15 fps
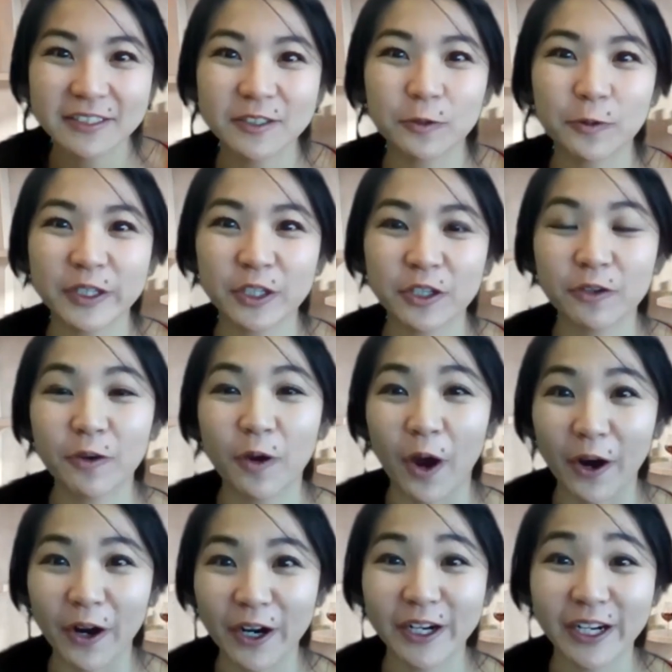So when you
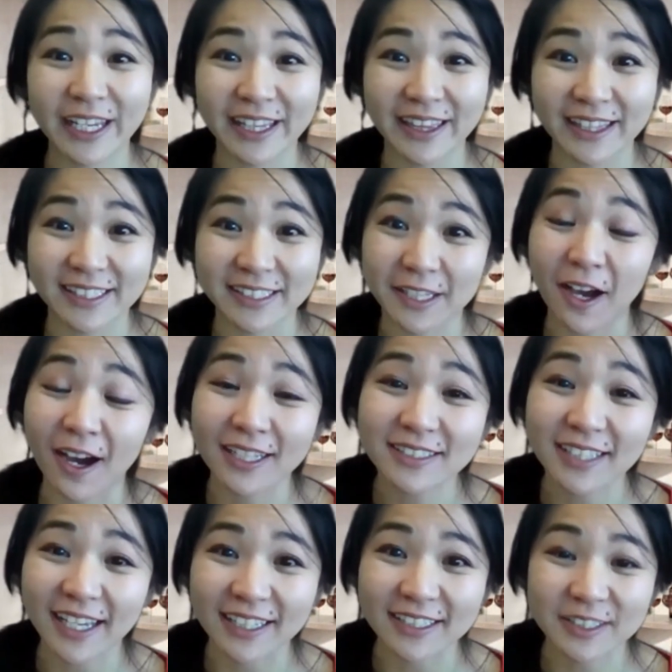are in this
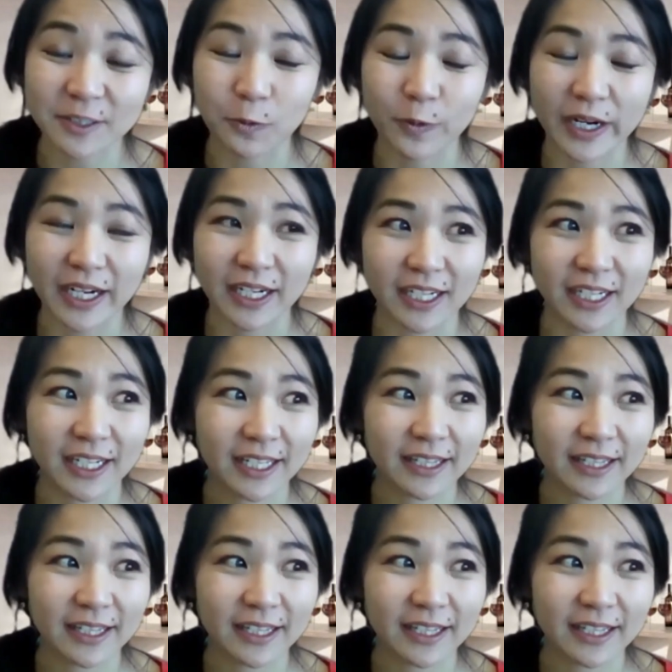context where